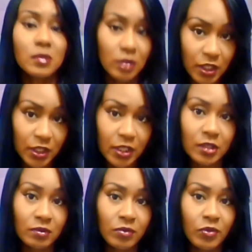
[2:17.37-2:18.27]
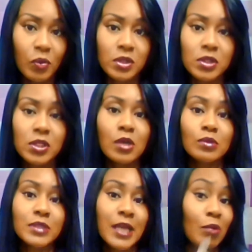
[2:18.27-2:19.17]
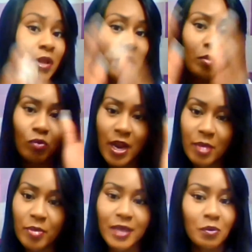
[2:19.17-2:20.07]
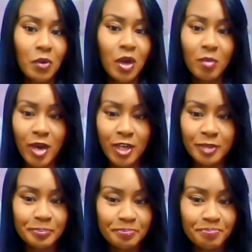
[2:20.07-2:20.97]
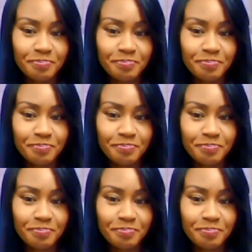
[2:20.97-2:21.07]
looking for one of those. I went right back to Walmart,